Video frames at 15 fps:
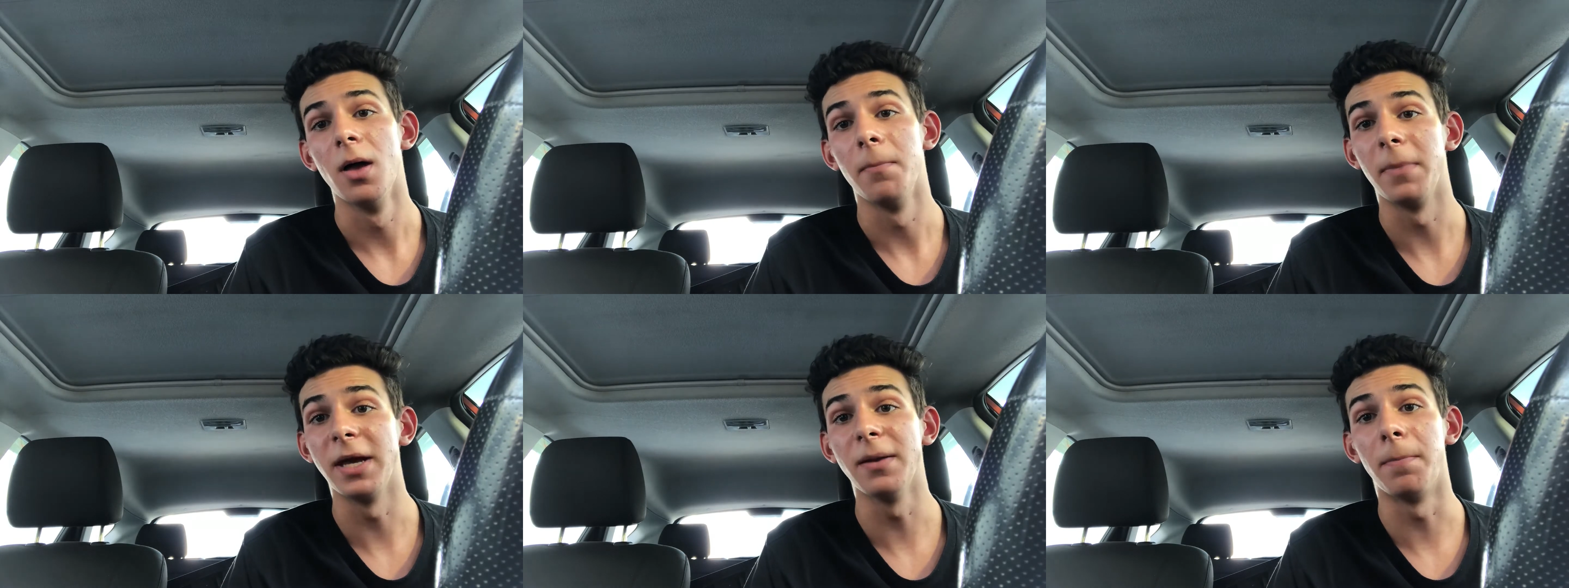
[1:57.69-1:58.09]

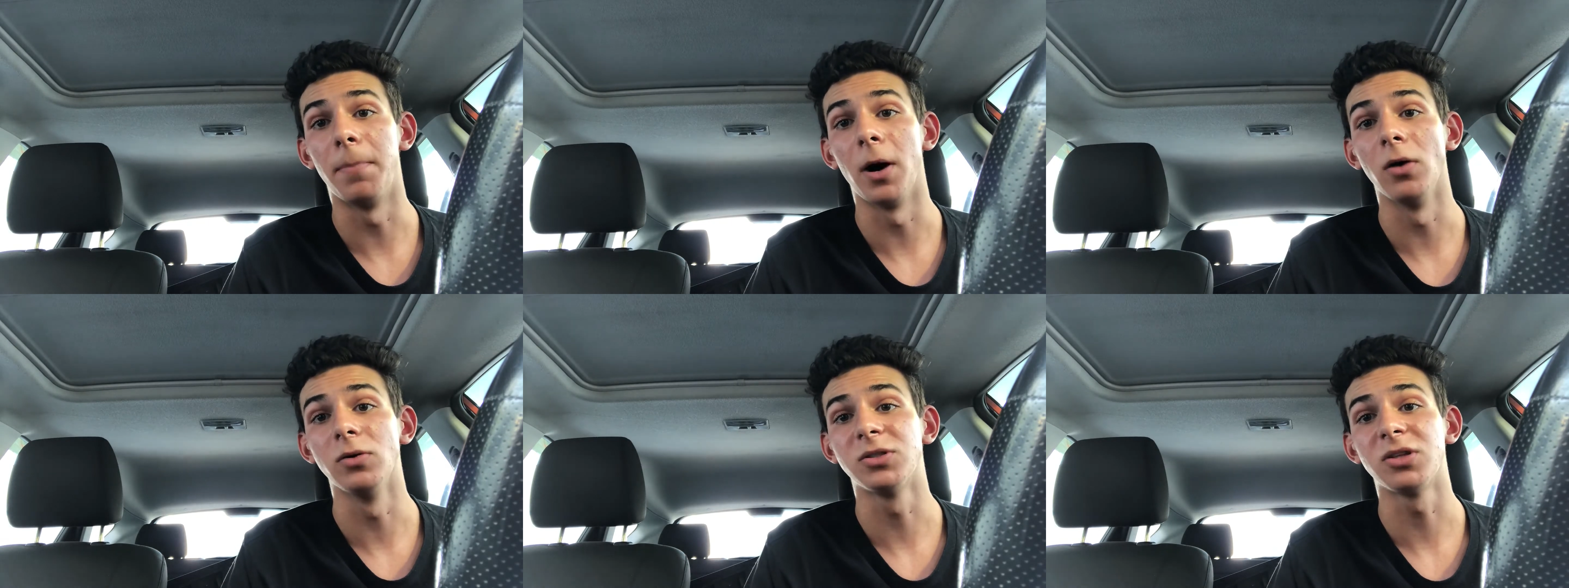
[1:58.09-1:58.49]
made a
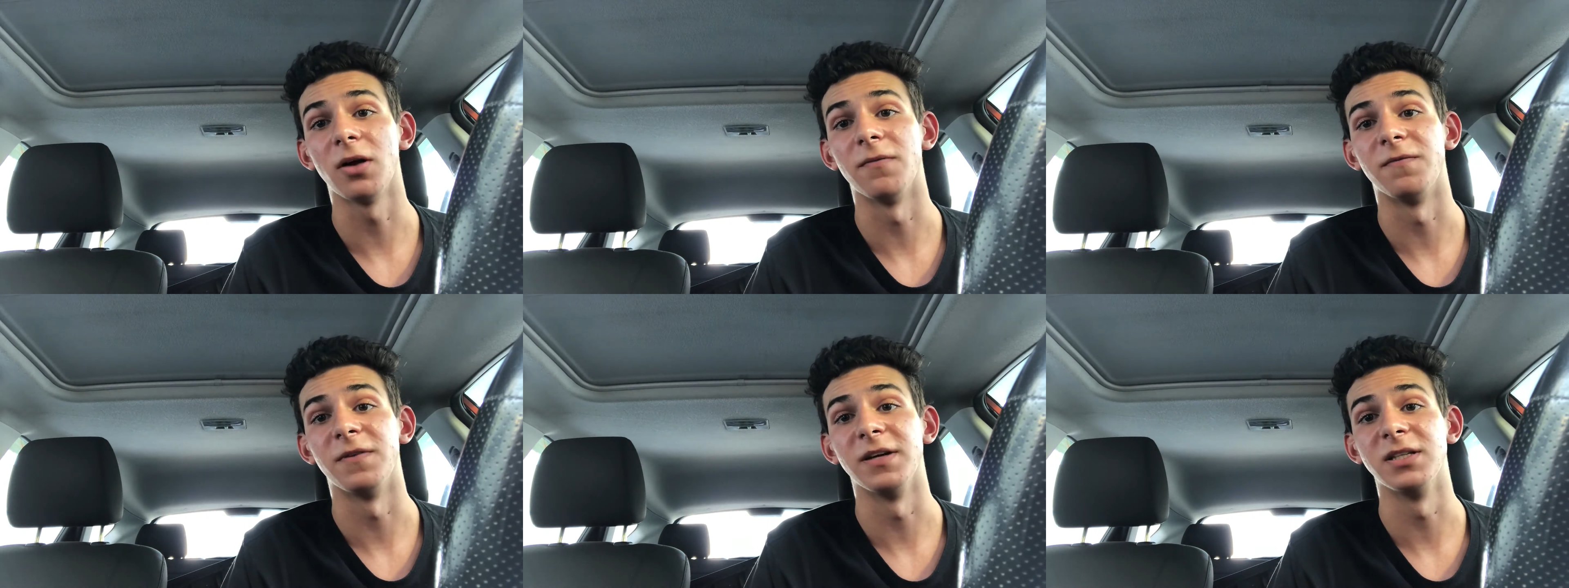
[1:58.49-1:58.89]
post on
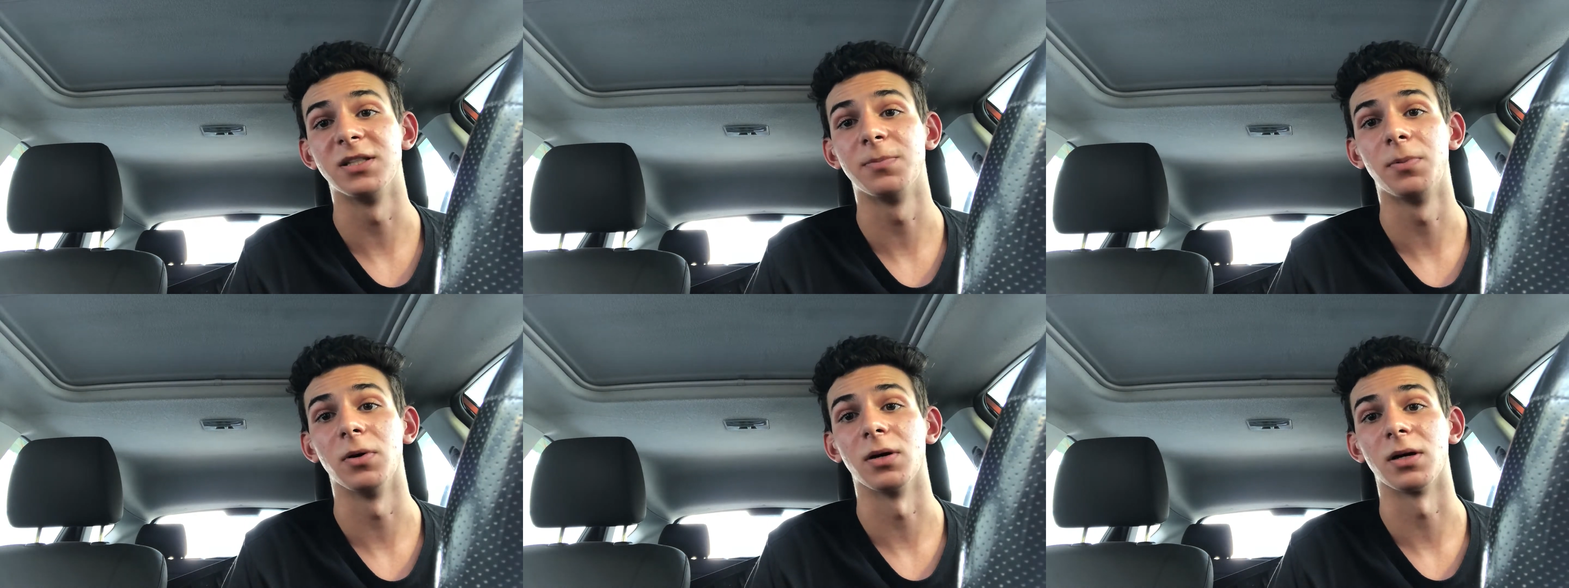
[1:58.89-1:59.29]

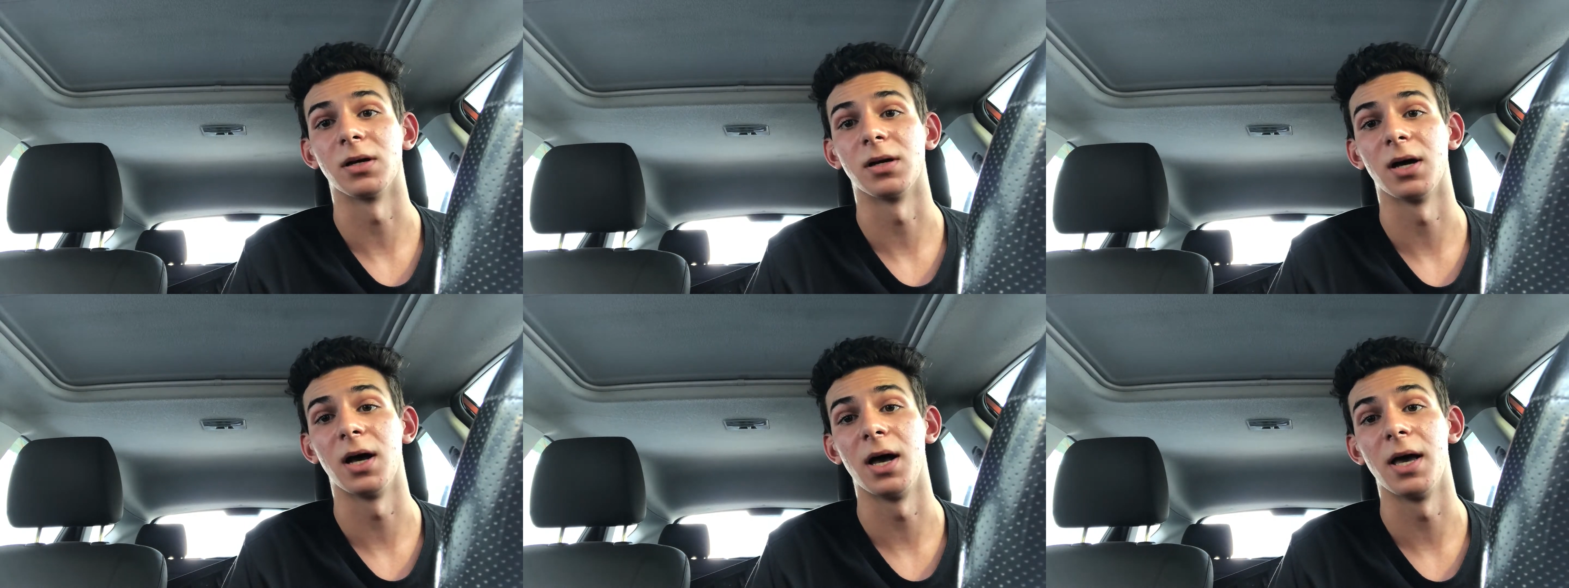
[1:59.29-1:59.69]
Facebook
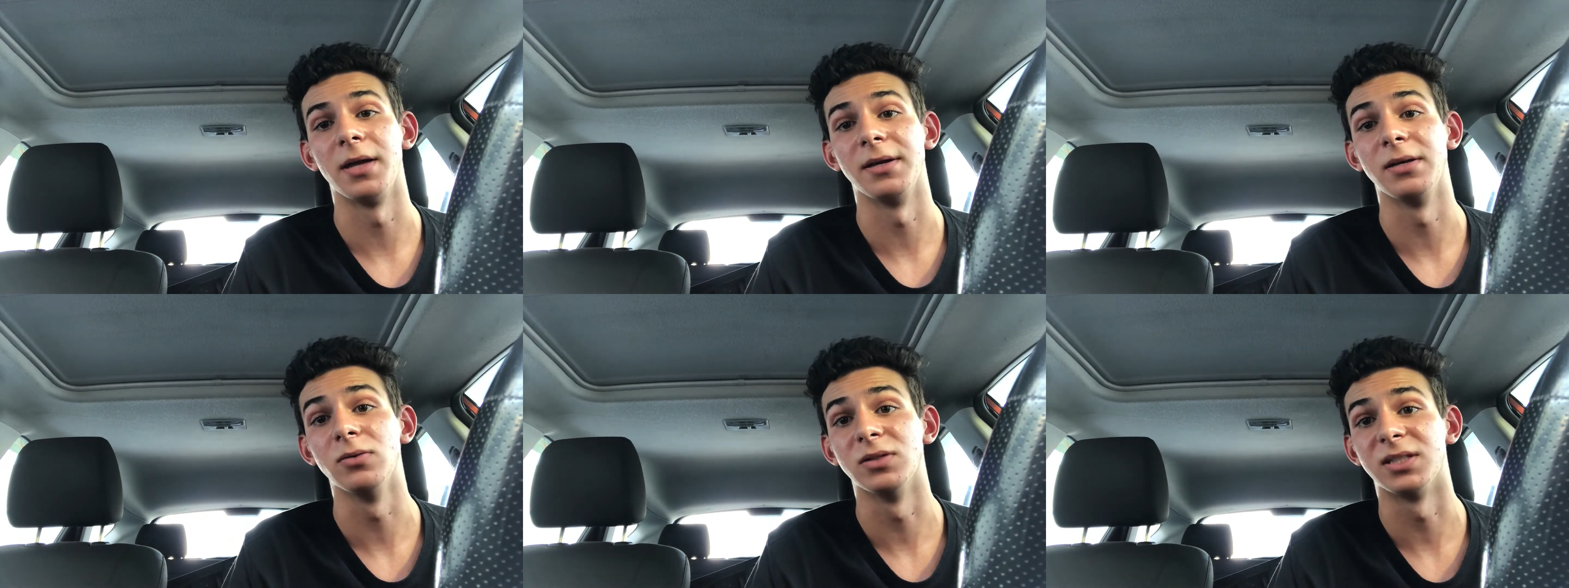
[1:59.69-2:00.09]
and
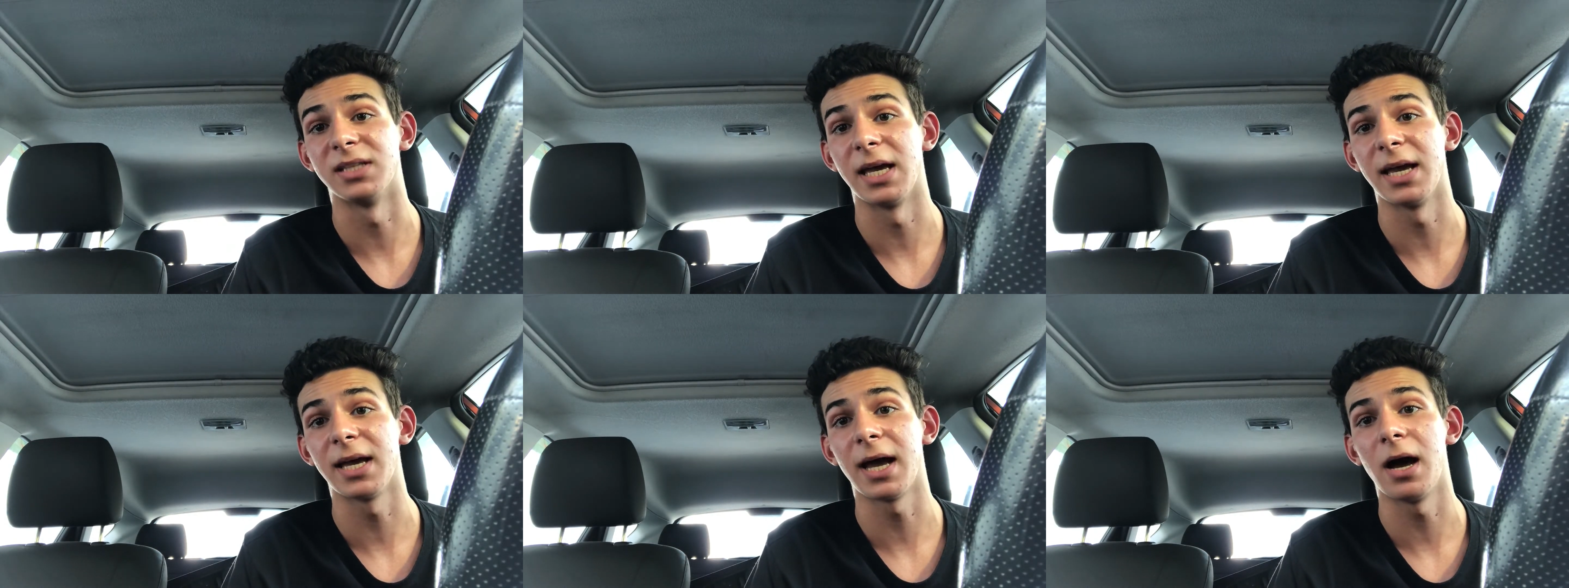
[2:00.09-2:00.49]
he was
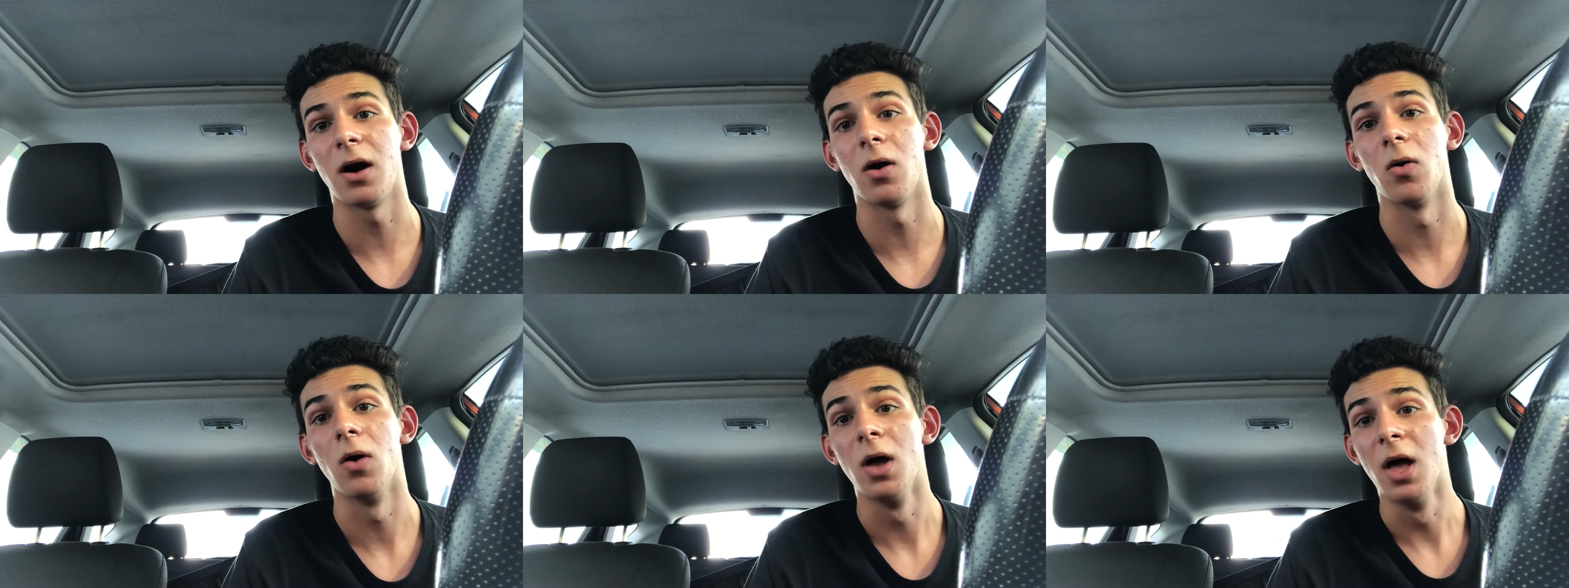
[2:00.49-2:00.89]
saying
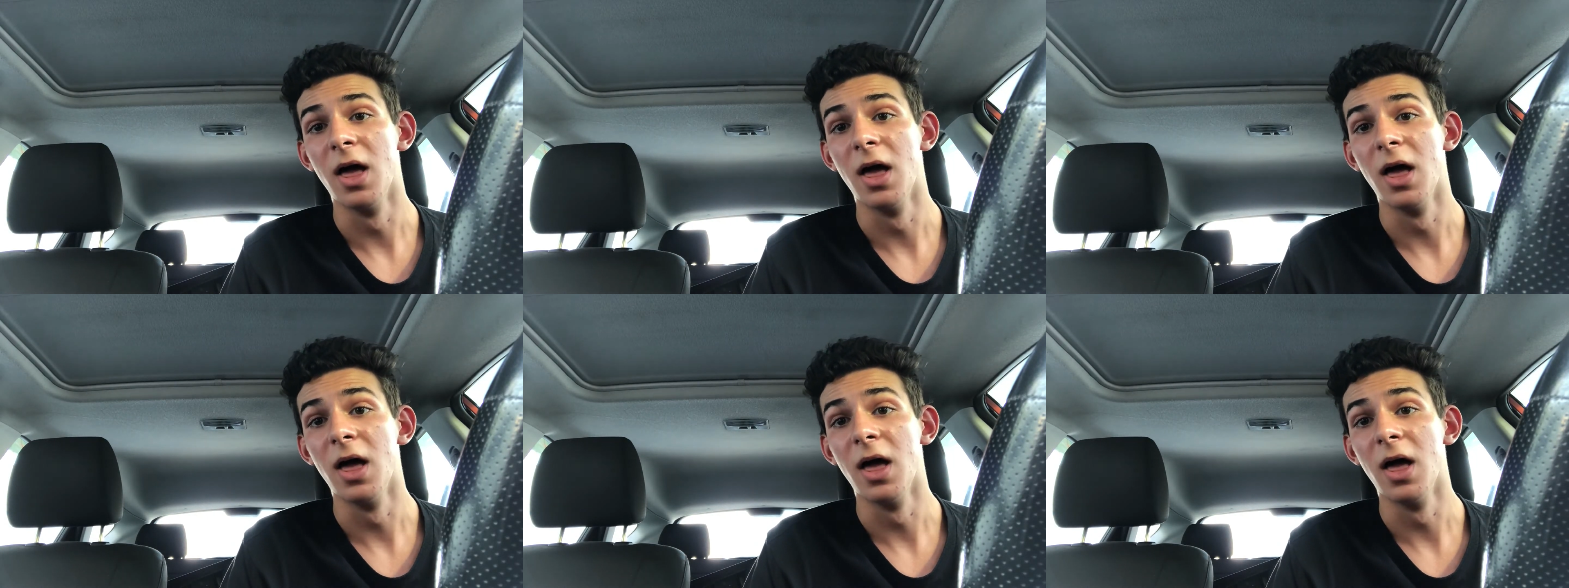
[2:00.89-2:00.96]
how